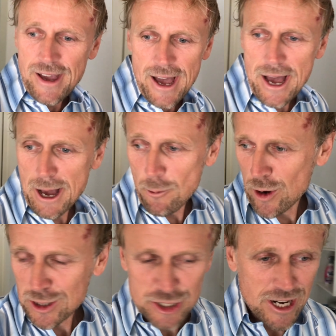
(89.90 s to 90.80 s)
What
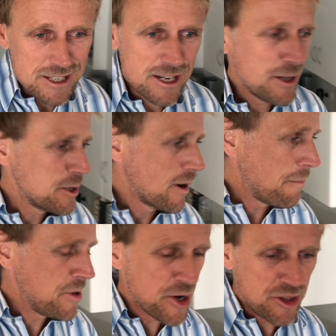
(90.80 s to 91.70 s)
else can I tell you
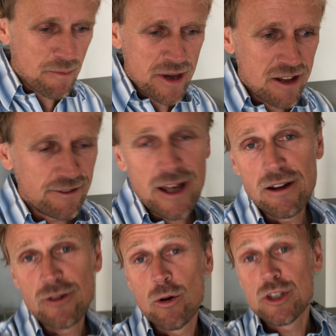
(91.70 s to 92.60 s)
up here in the Benny Flat?
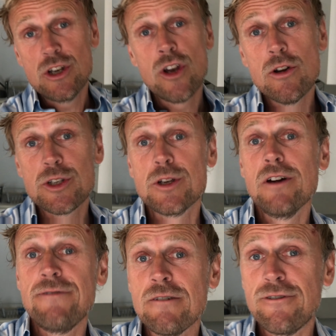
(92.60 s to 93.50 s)
Of course, no
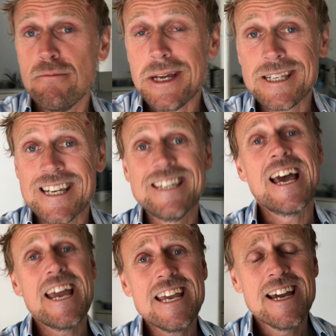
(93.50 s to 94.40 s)
surfing for me
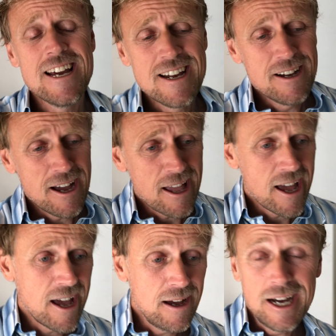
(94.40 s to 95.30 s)
today.
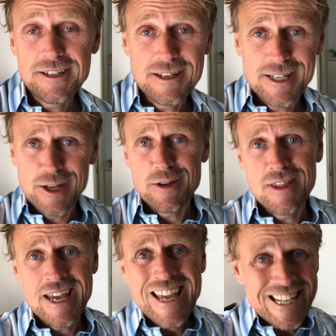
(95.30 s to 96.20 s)
I did tell you
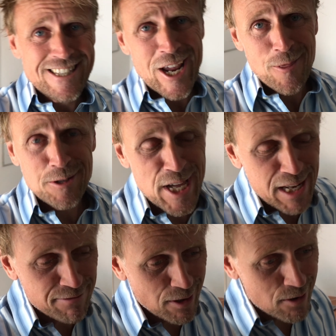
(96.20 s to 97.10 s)
that yesterday on the daily
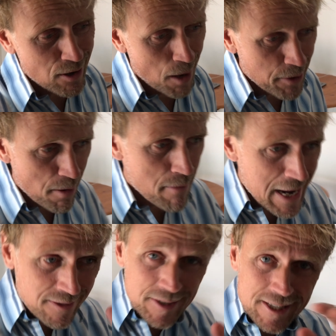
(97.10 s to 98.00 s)
vlog. I'm going to
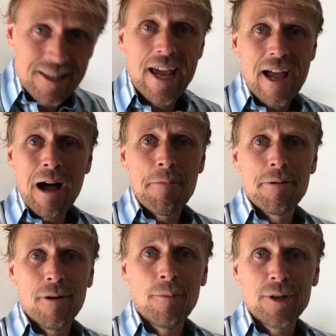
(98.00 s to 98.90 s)
make this day up.
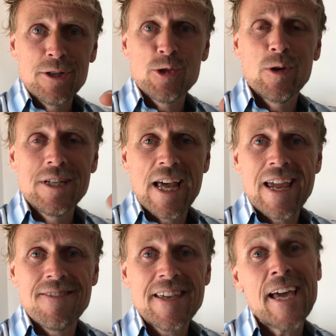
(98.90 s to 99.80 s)
I'm going to do a day
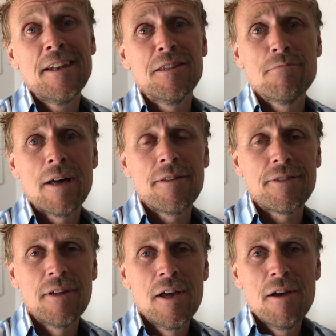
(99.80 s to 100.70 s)
at the end of the
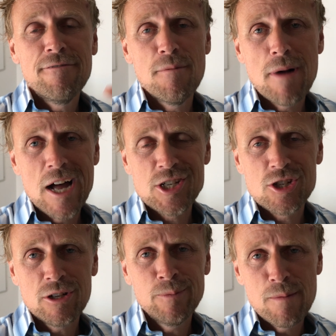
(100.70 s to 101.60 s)
month for
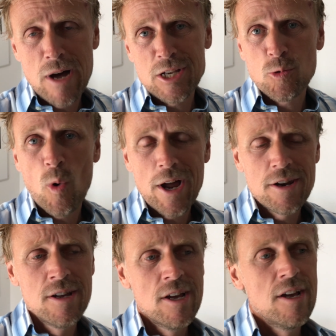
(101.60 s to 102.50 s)
March. It'll be March
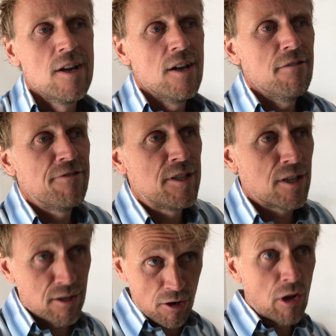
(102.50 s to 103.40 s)
1 to
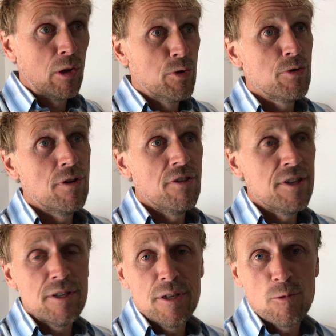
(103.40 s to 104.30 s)
conclude
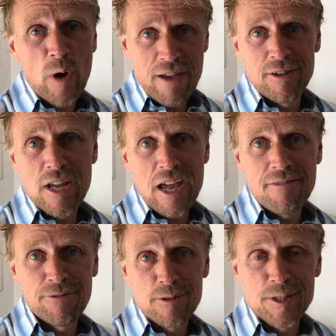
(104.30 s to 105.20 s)
the waiver day
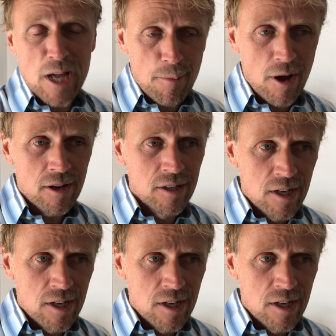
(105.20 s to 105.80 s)
for summer.